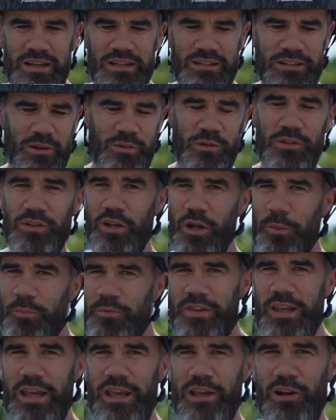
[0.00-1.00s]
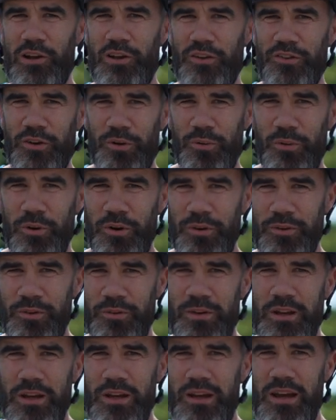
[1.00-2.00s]
there is an obstacle on the road,
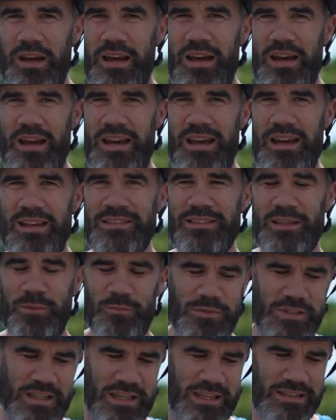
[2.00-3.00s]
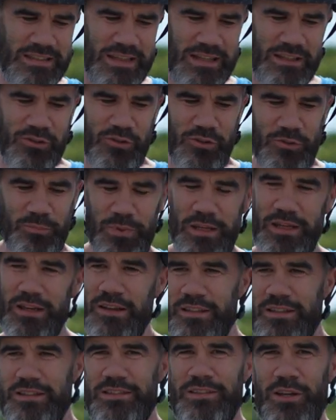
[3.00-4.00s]
uh, something that could be
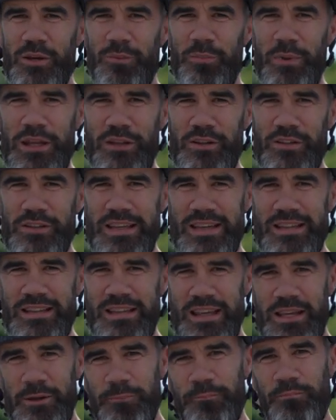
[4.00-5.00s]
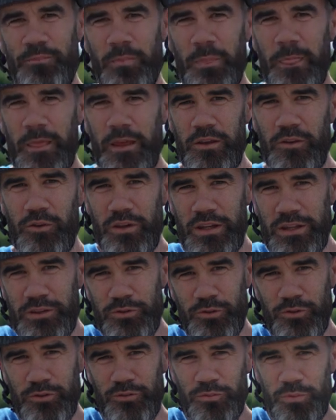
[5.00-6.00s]
uh, disturbing your technique, you need
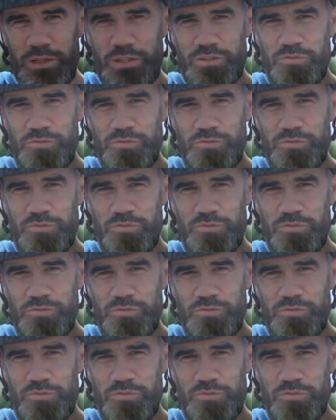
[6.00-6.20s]
to switch